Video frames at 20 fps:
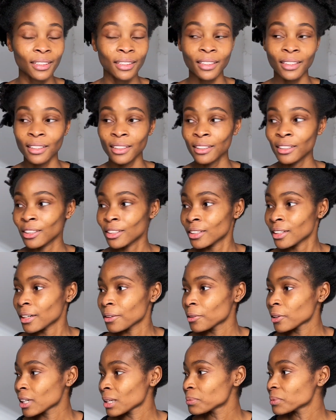you know, I
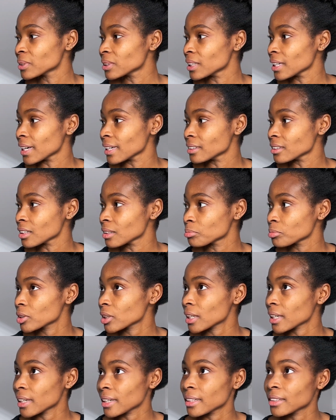woke up today, I thought,
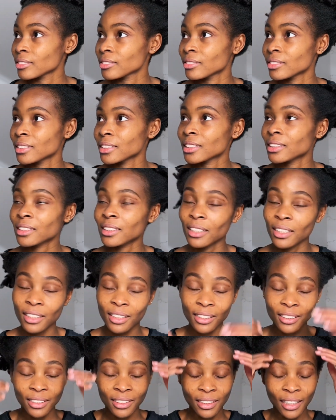okay,
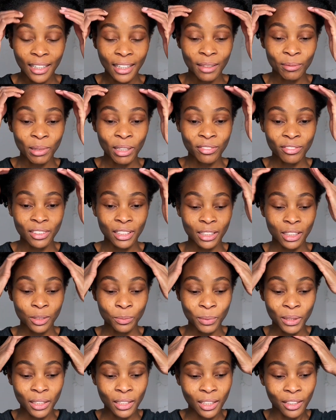it's time after
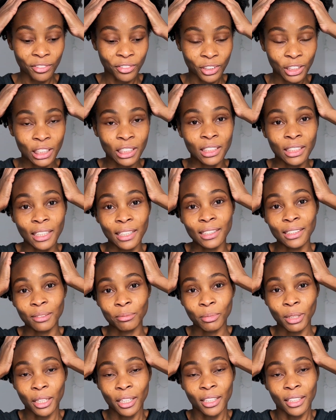spending like 14 days
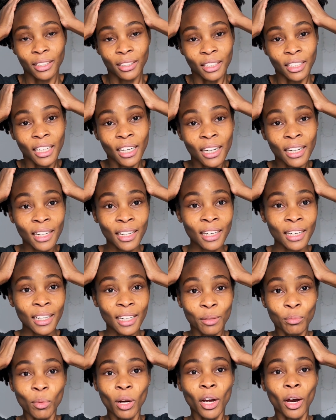in
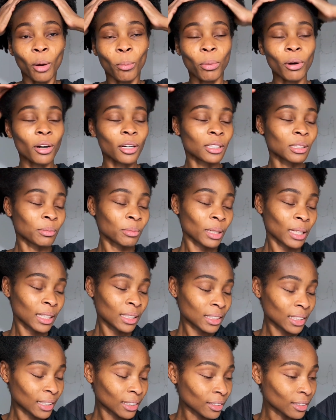my apartment
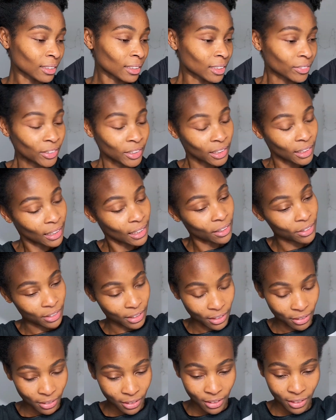and not leaving the house at
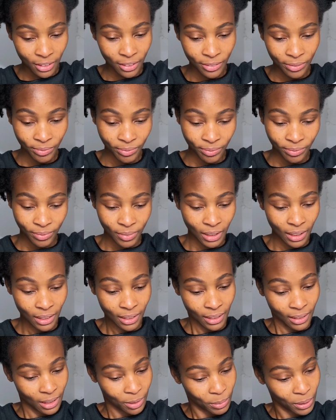all. It
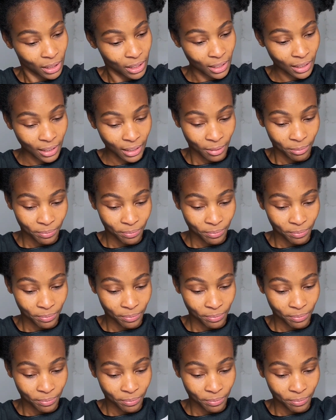has been time.